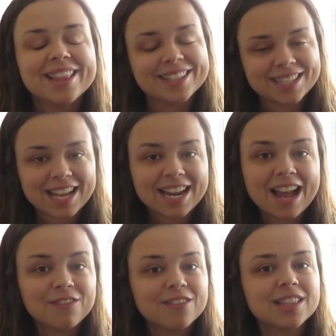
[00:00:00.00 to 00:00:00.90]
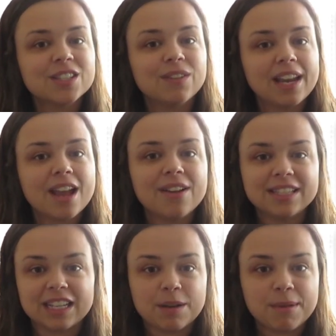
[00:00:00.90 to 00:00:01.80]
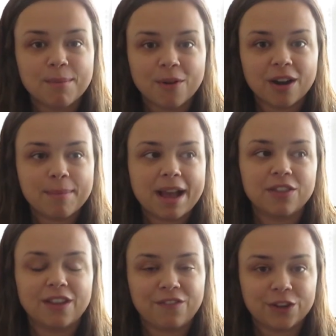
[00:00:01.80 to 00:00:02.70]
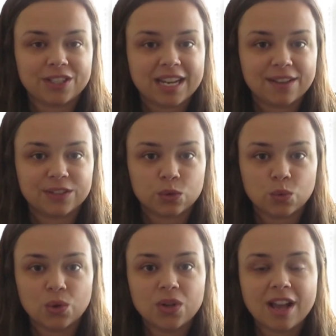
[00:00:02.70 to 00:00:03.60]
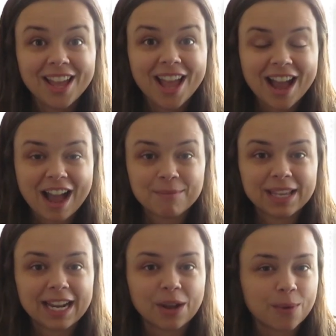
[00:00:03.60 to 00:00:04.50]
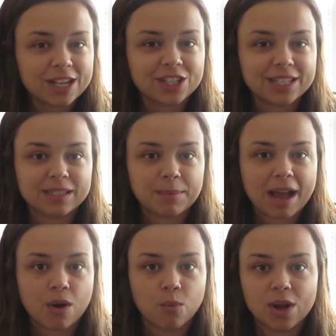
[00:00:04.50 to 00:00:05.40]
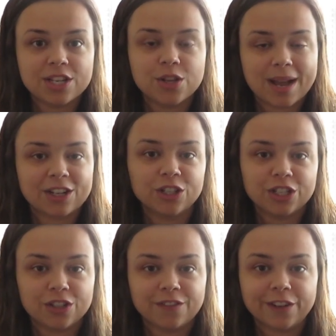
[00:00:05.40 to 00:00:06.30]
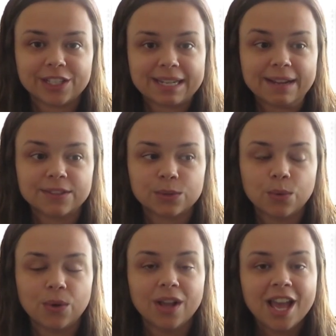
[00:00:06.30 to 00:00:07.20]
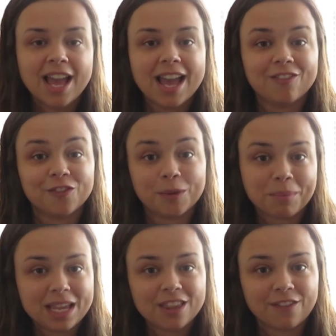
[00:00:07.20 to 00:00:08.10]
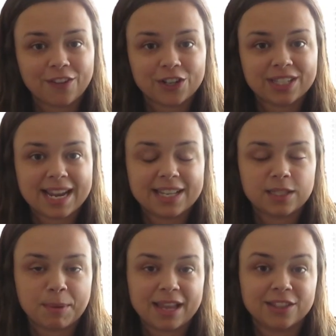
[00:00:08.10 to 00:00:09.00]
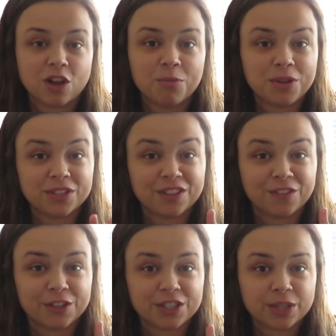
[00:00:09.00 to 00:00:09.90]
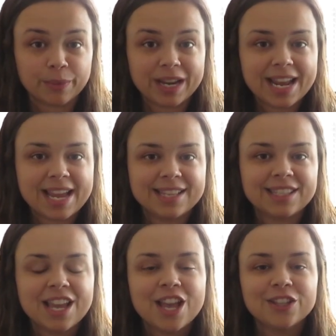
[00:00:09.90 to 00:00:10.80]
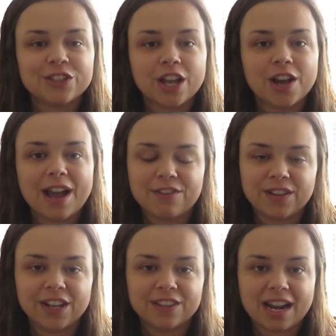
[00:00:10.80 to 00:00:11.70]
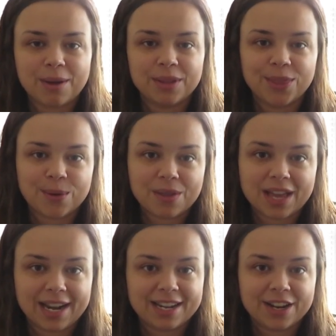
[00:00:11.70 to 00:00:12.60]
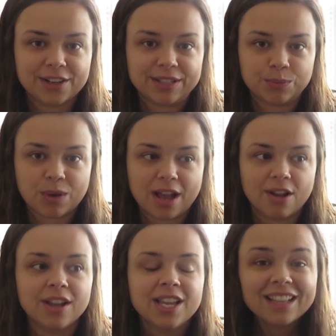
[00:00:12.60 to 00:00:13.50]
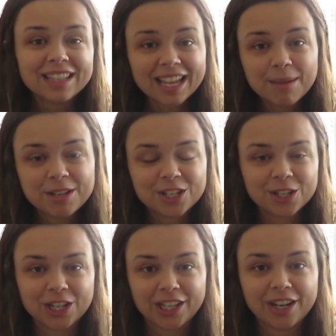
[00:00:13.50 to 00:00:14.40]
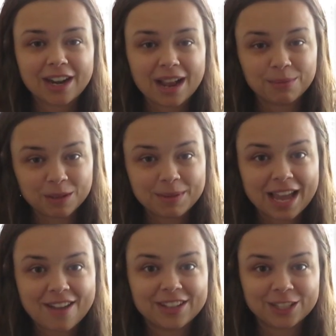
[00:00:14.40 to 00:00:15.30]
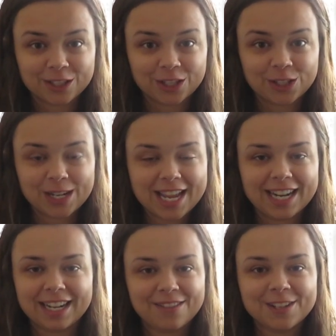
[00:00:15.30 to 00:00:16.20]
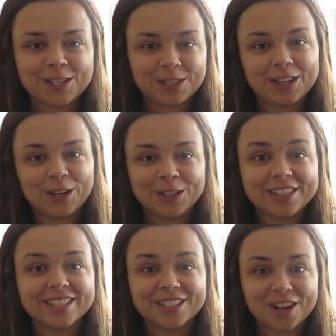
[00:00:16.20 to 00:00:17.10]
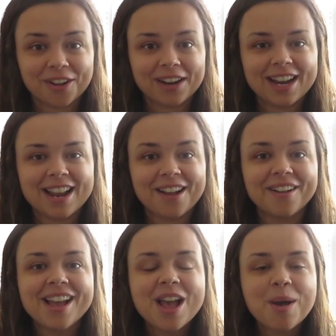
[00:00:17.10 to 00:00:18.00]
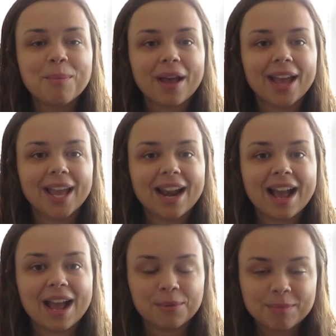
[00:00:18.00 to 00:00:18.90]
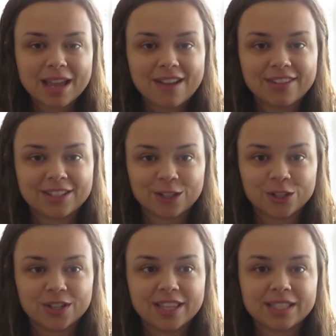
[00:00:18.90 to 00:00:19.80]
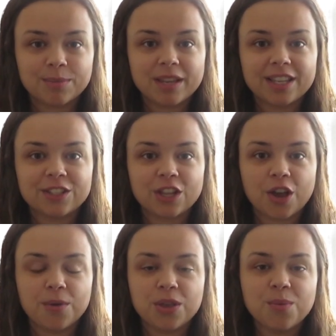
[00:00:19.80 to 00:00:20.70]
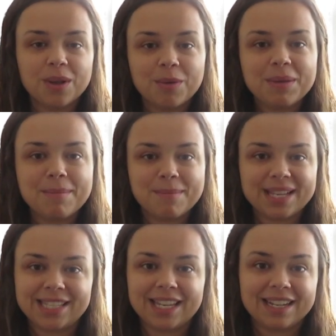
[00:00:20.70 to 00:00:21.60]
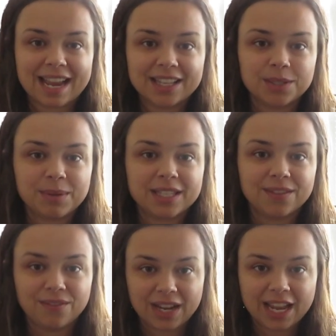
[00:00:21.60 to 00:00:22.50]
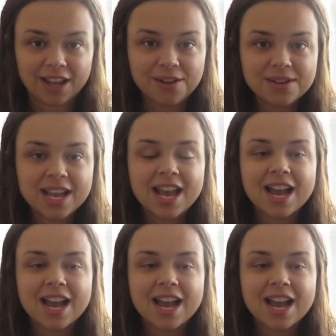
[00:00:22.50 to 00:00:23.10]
The second half of this video is gonna be more about the first day of school. I've been getting questions about what do you actually do the first day of school, and for me, the first day spans almost the first three days, so I figured that I would throw that in here as well. Like I mentioned earlier, I will be having surgery, and it even just hurts to talk right now, but I will be having surgery this week, so you will be missing next week's video.